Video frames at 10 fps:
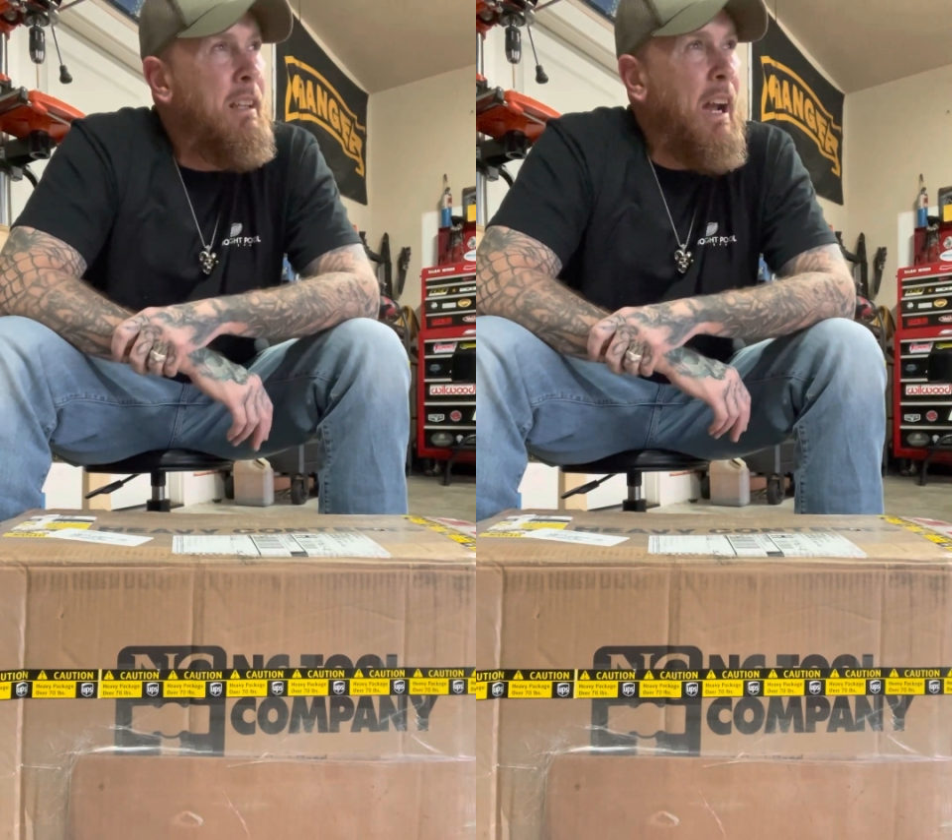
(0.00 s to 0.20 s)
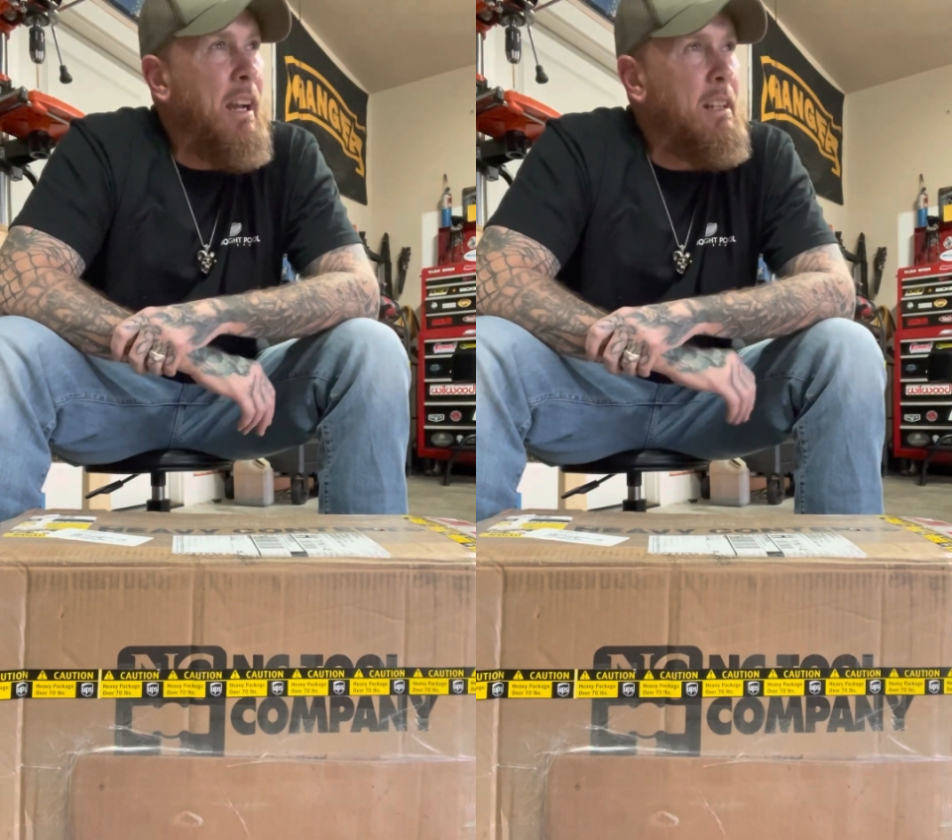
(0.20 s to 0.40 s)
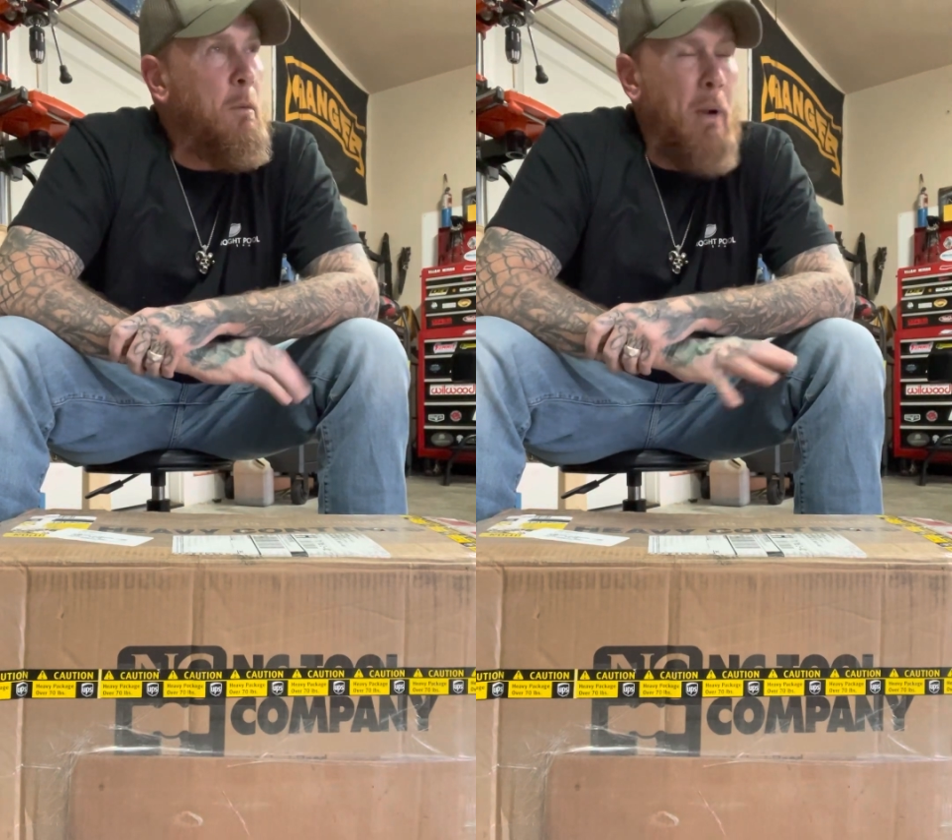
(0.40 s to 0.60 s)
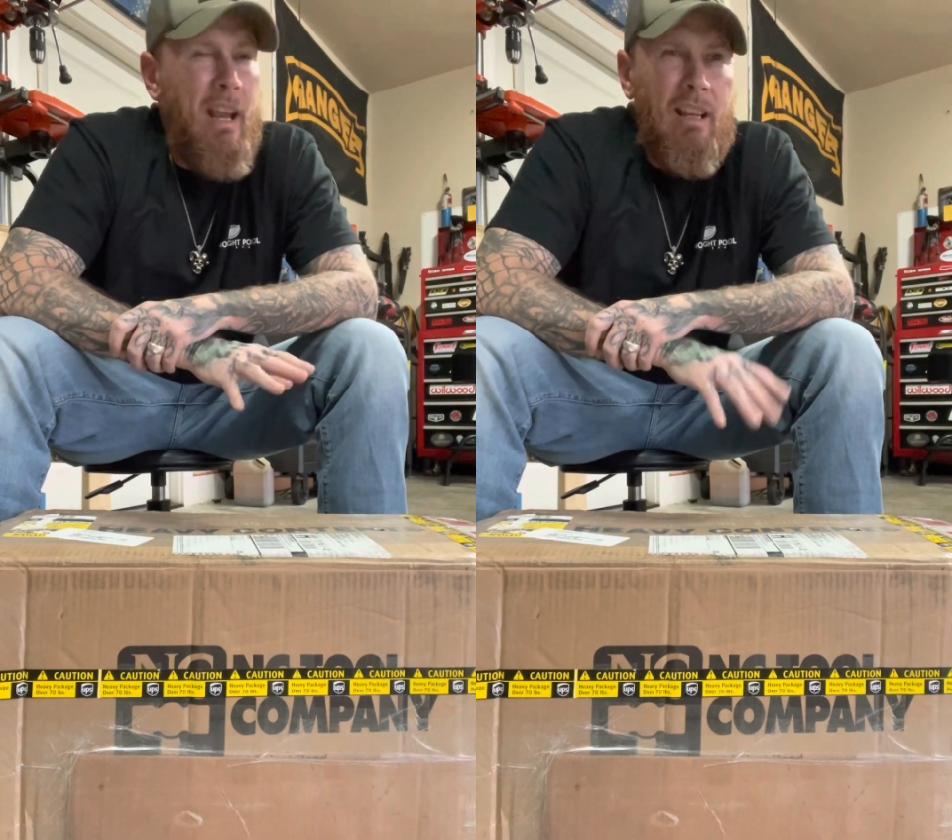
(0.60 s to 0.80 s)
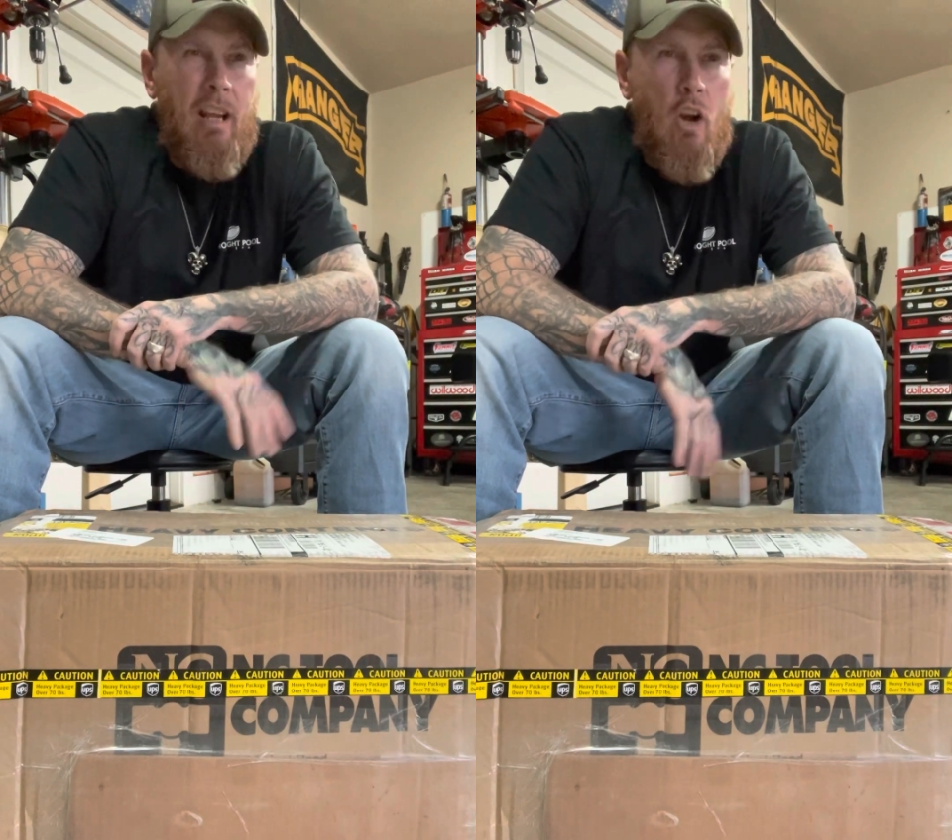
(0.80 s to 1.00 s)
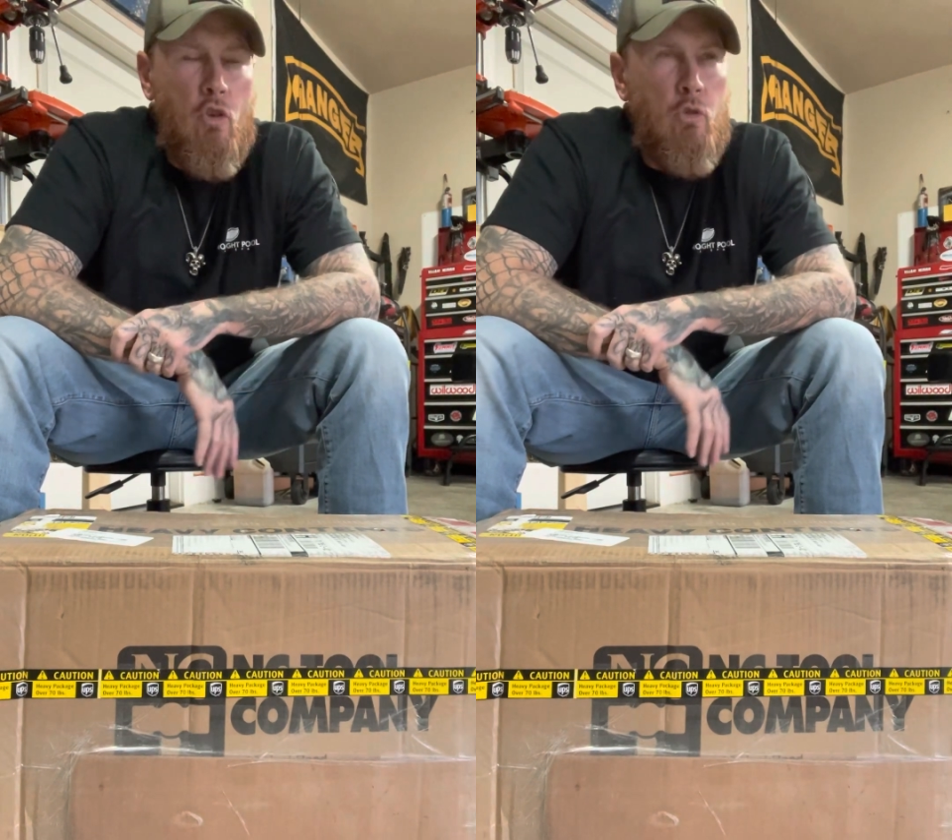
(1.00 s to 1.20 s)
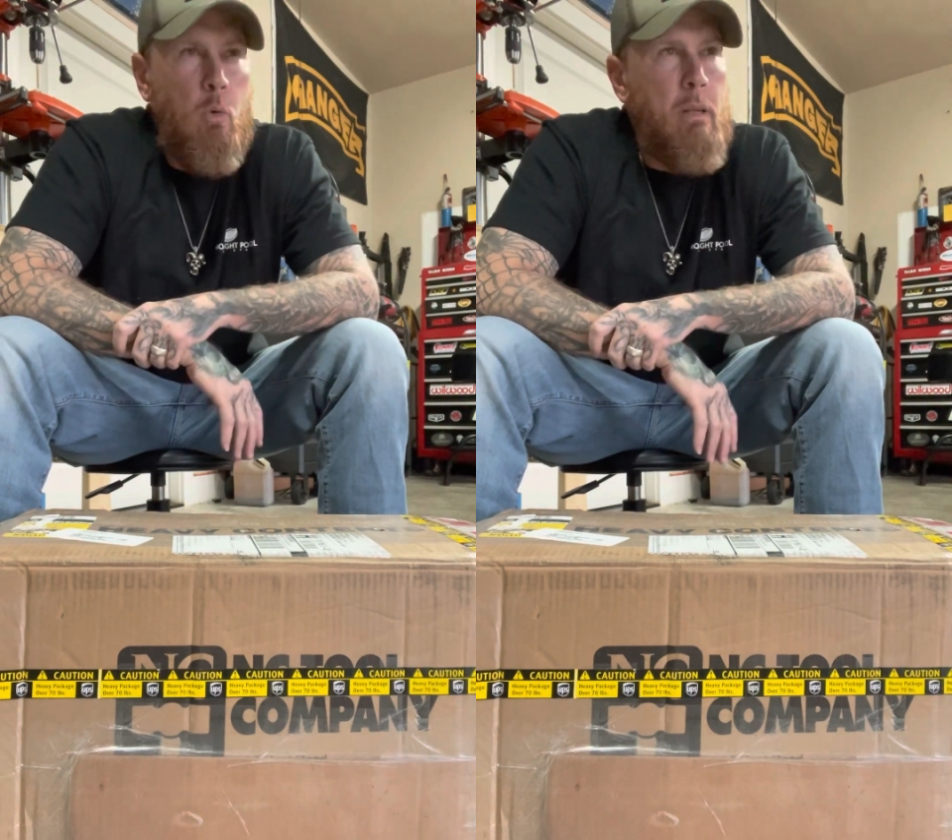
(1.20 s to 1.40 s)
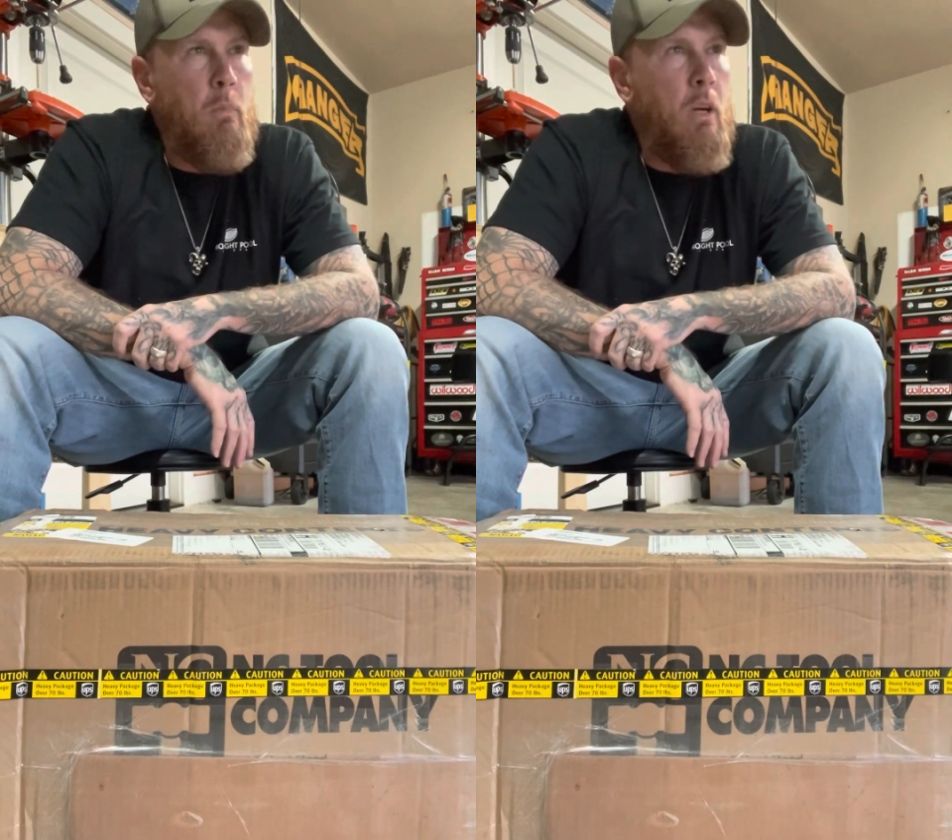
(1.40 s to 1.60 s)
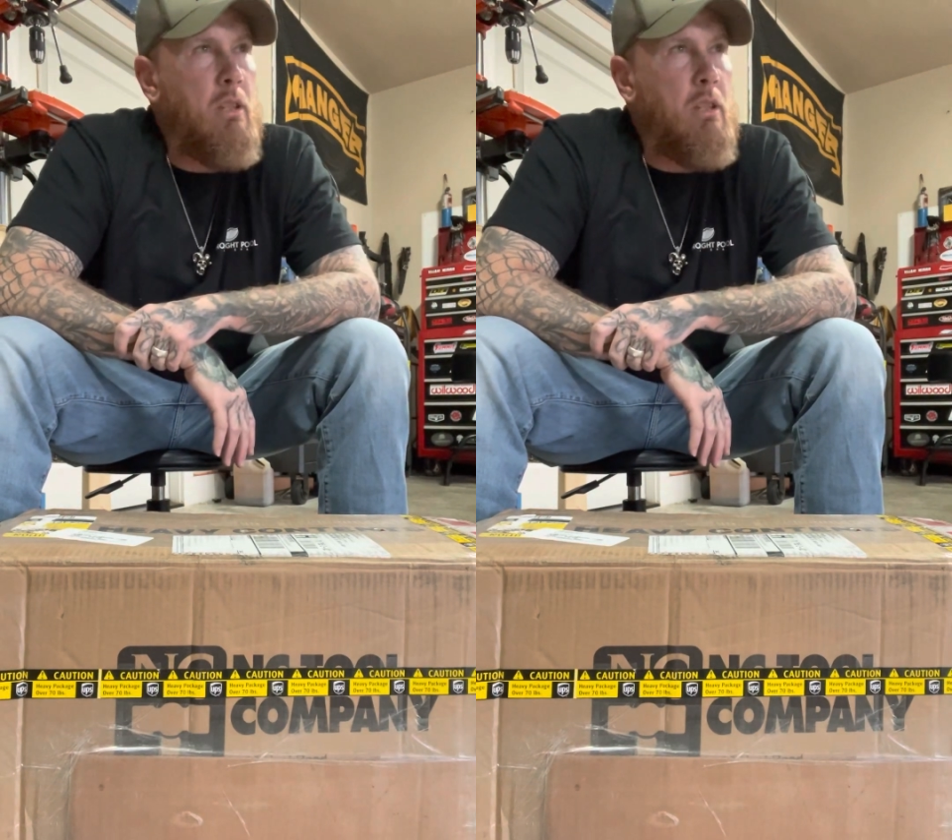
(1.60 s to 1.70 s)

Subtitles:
I ended up paying like 120 bucks